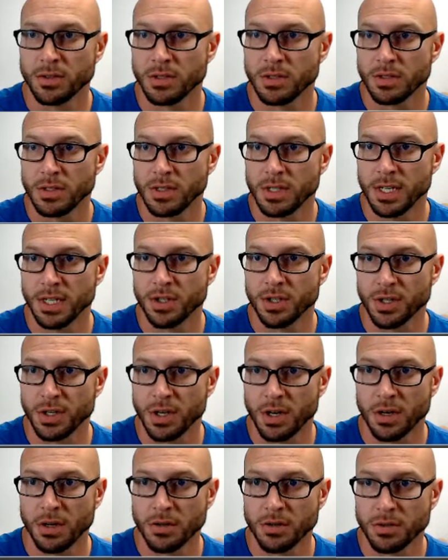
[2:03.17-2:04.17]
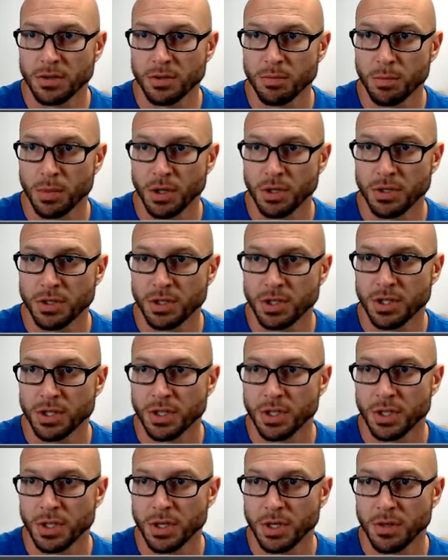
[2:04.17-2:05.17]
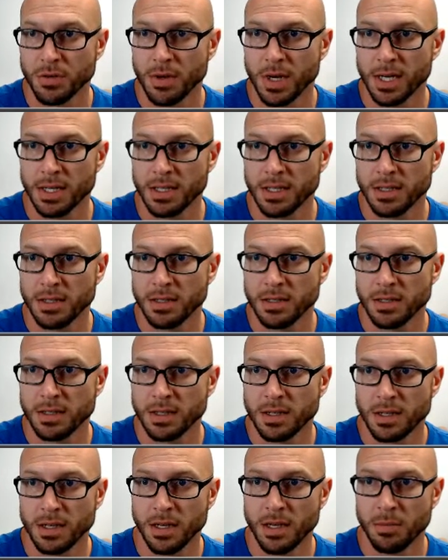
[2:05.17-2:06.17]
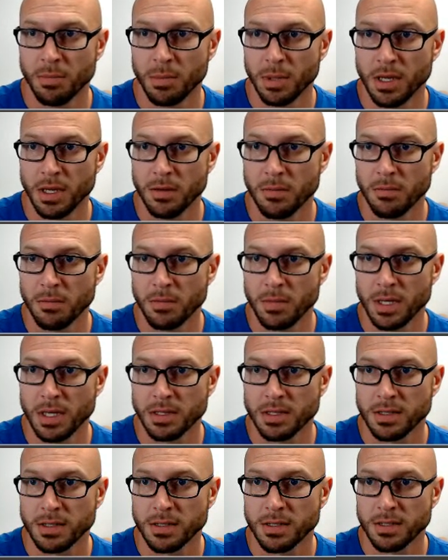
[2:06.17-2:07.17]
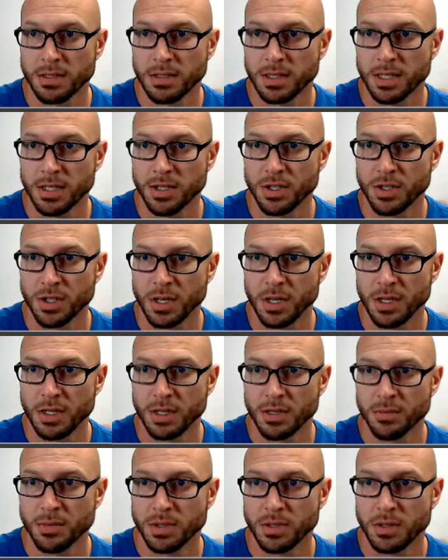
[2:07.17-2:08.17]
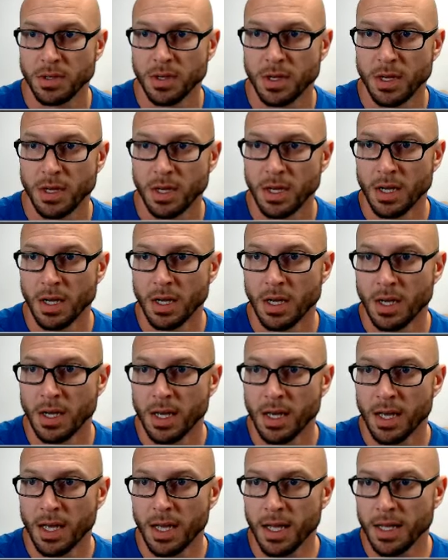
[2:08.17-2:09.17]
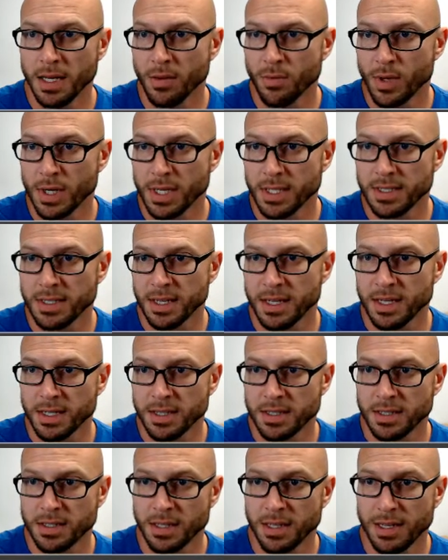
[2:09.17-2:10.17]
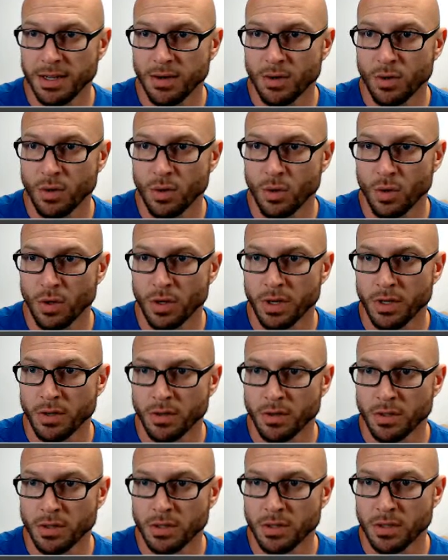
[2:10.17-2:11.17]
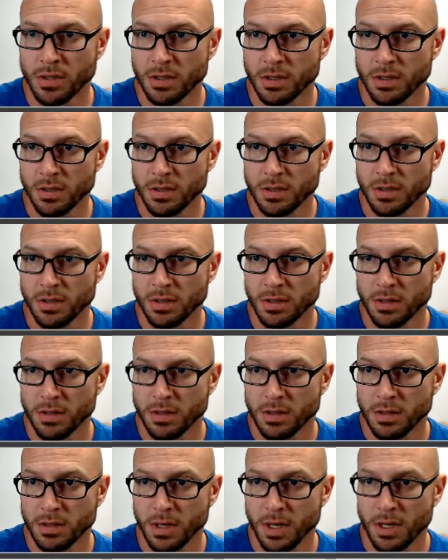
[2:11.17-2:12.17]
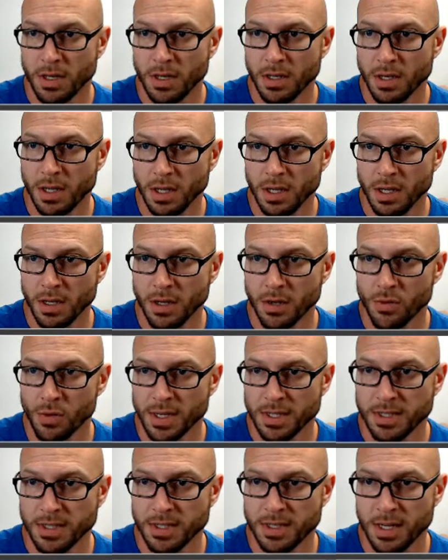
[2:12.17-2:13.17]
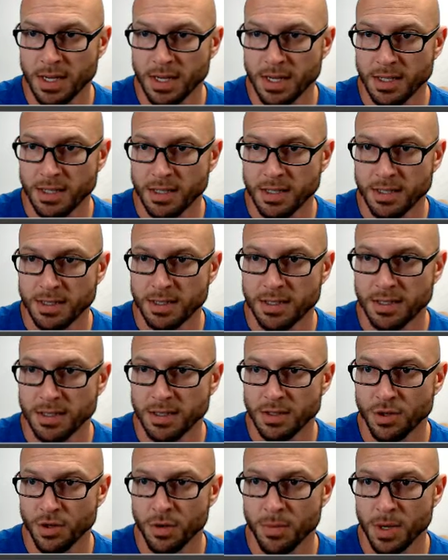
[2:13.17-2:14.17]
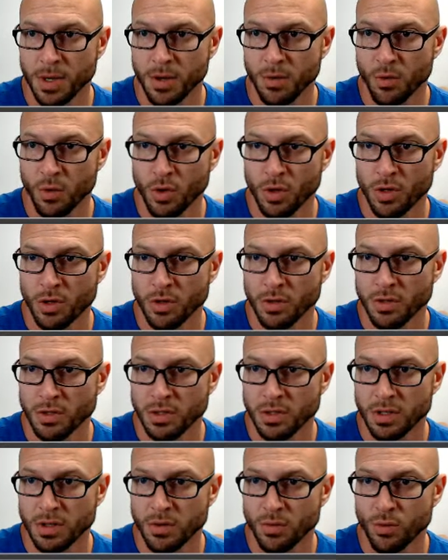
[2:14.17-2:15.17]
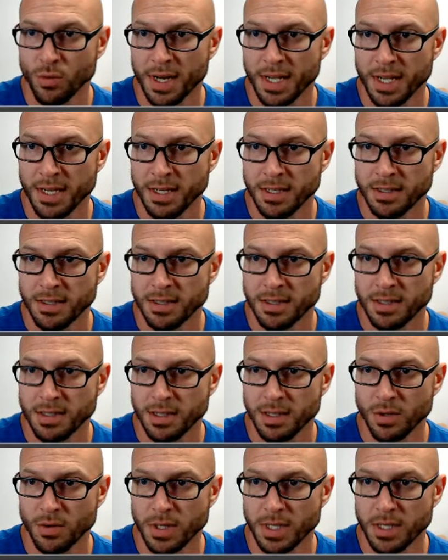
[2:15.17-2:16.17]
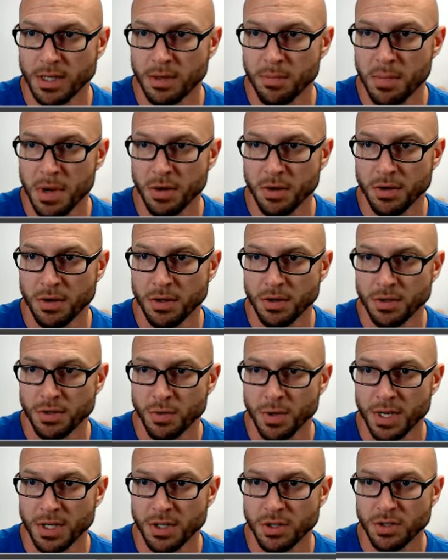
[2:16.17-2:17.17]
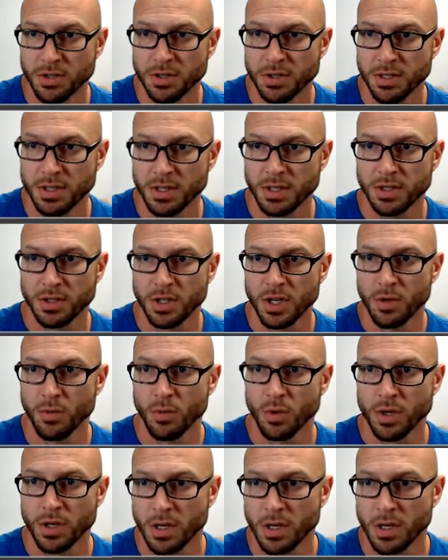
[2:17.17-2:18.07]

Teacher, Cardinals, Birch, Rockies, EP, Mets, Teacher, Cubs, Andy, White Sox, Leo, Orioles, Andy, Red Sox, Jeremy, Royals, Rays, Leo Inc., Mariners, Rangers, and Jay Wood,